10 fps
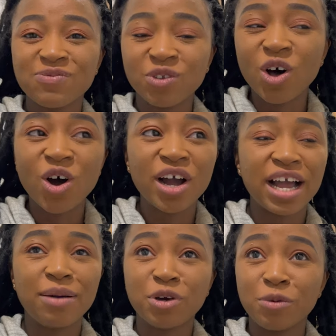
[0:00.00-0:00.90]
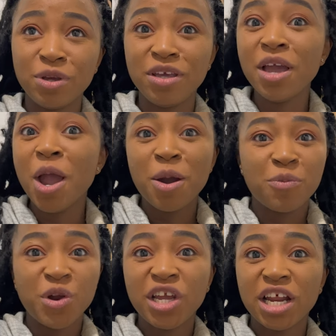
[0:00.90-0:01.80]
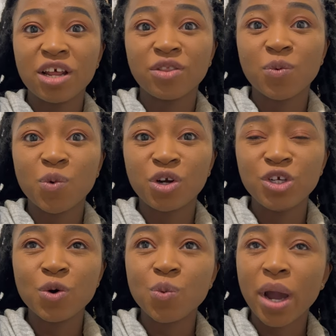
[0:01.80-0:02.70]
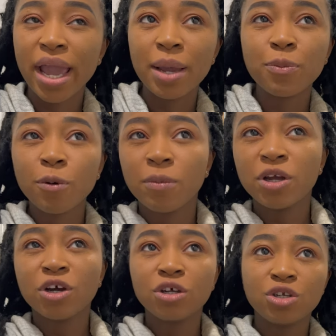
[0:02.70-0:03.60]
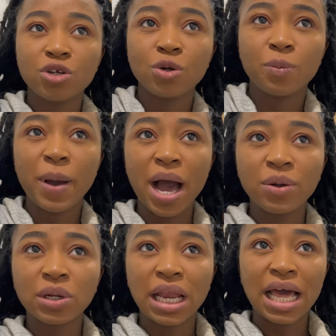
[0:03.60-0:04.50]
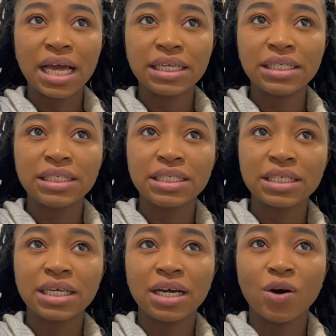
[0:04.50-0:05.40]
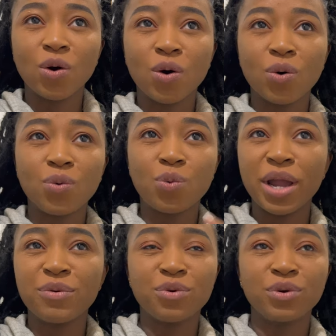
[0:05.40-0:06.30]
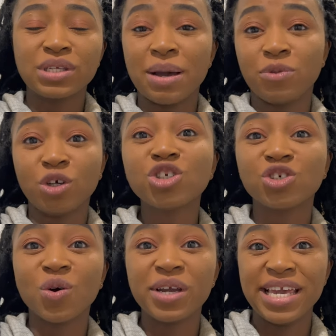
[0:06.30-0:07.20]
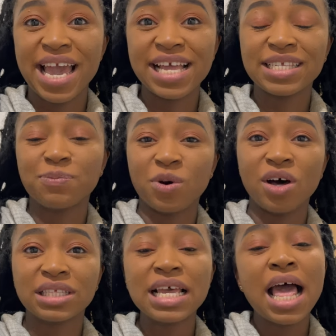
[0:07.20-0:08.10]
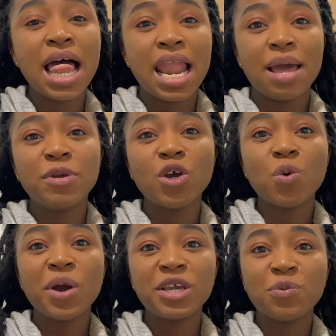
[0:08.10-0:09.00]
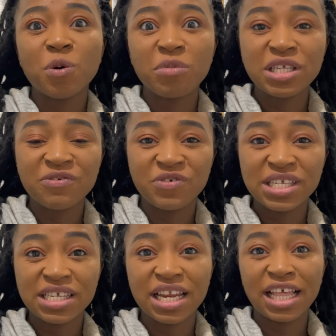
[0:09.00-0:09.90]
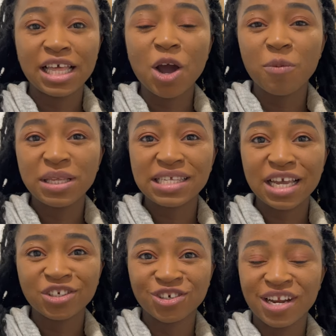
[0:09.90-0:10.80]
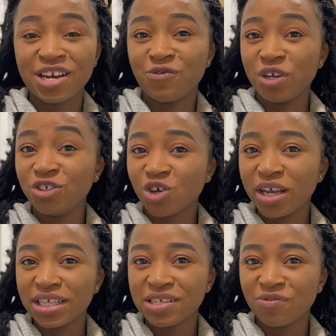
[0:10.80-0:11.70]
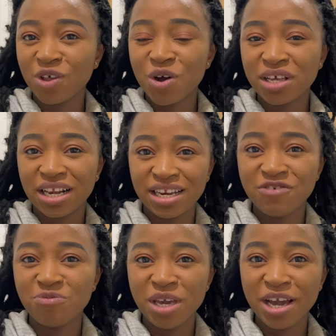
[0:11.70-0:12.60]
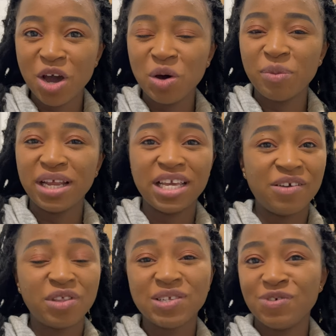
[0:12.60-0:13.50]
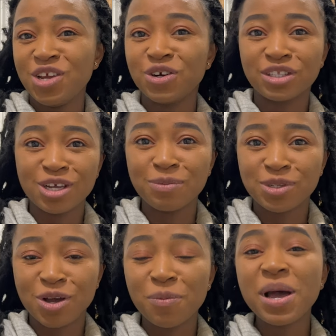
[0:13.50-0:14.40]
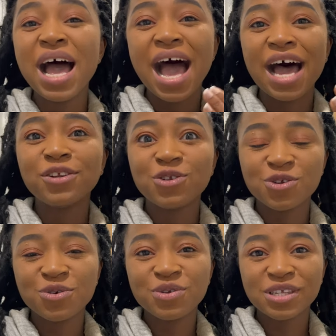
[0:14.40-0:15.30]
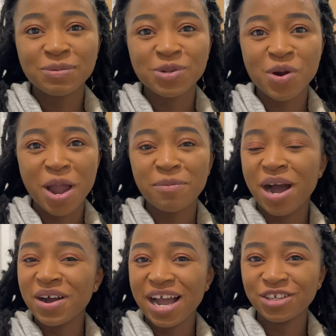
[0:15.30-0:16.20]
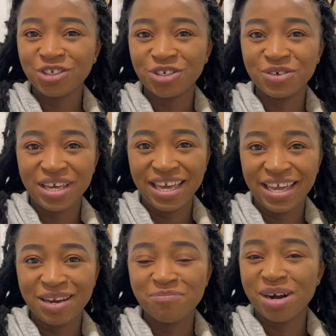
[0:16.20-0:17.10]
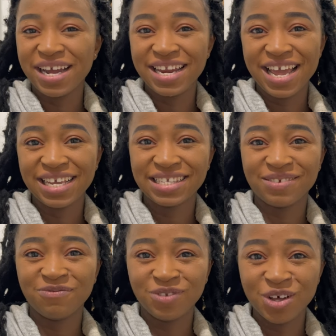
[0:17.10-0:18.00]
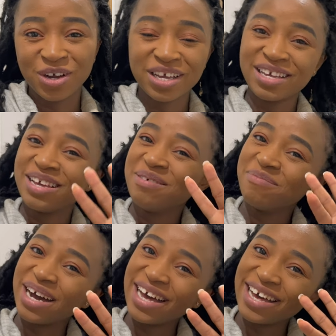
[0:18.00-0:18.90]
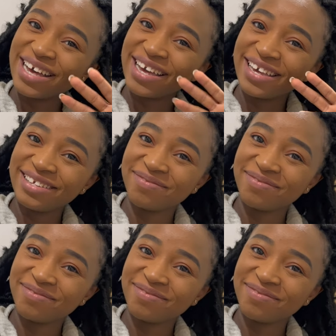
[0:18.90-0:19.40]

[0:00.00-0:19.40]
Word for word: vlog. I'm going to be bringing another one your way. Probably going to do Poundland or Waitrose. I'm not sure yet, but let me know where you want me to visit in the comment section. And if you enjoyed this vlog, leave me a comment, give this video a thumbs up, and do subscribe. I'll catch you in my next vlog. Bye!